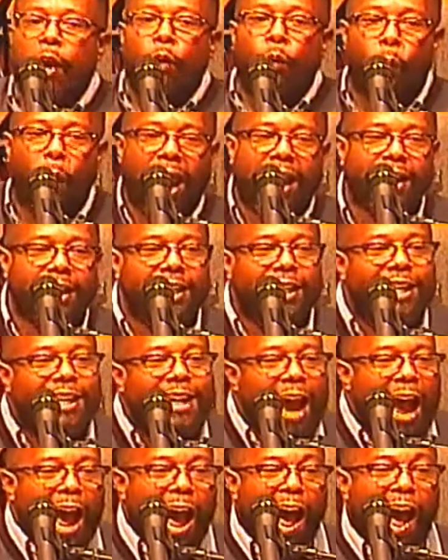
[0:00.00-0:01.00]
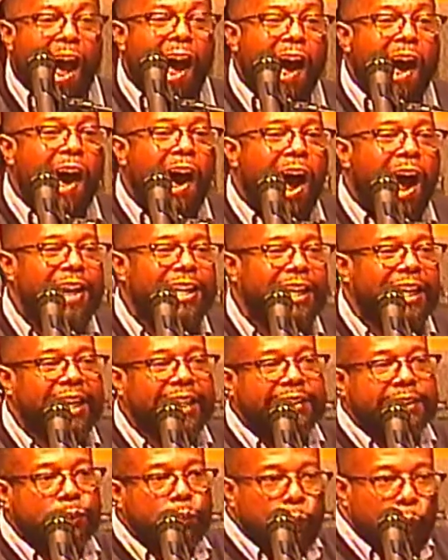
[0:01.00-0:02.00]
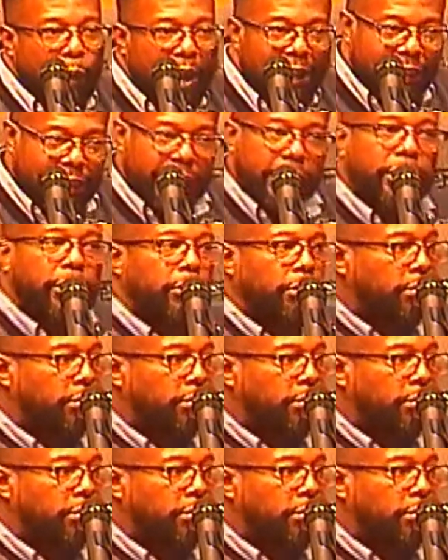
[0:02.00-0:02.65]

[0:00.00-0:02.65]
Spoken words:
when God is with you,